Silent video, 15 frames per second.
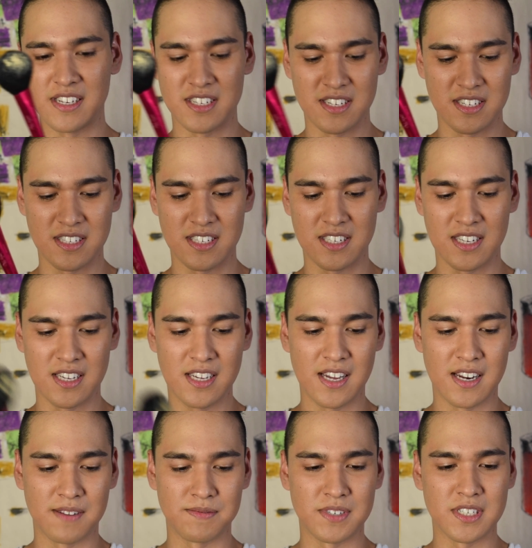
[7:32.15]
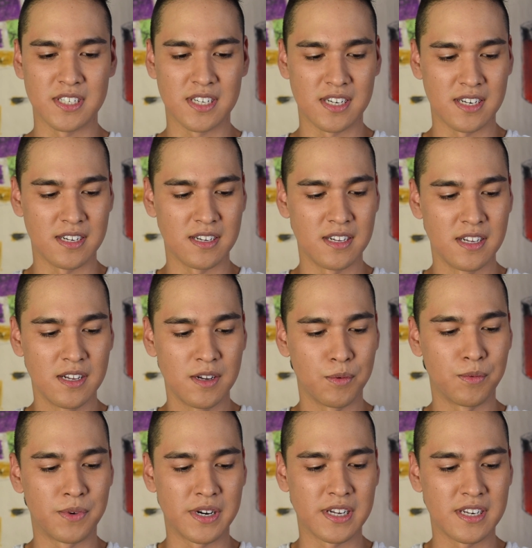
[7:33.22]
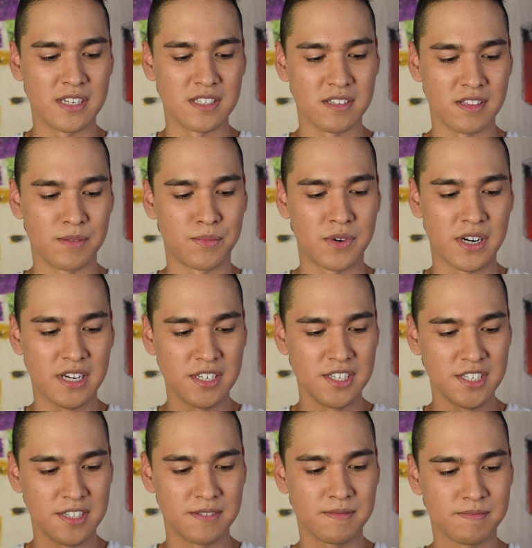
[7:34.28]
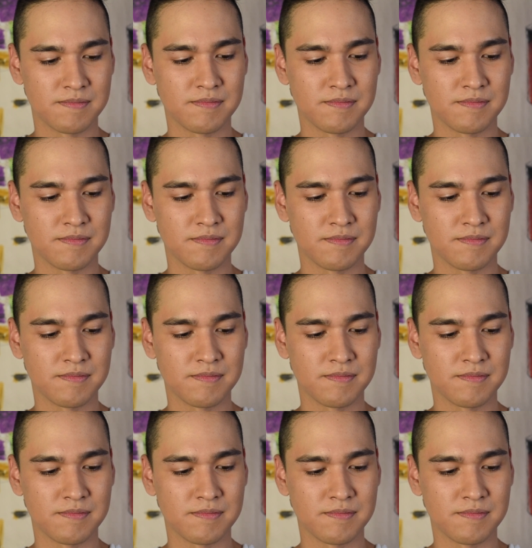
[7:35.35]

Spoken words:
as you can see, and I'm just gonna work it into the brush,